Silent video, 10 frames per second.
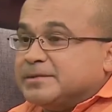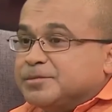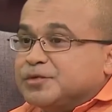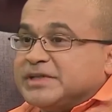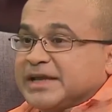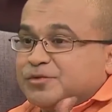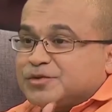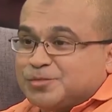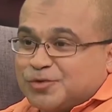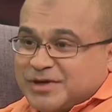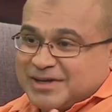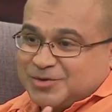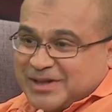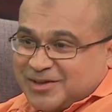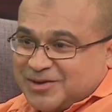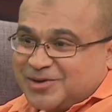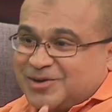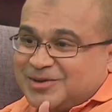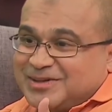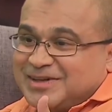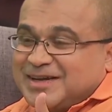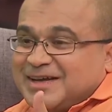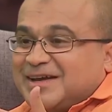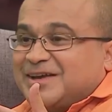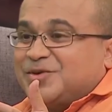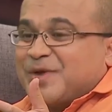taboos like no smoking, no alcohol, no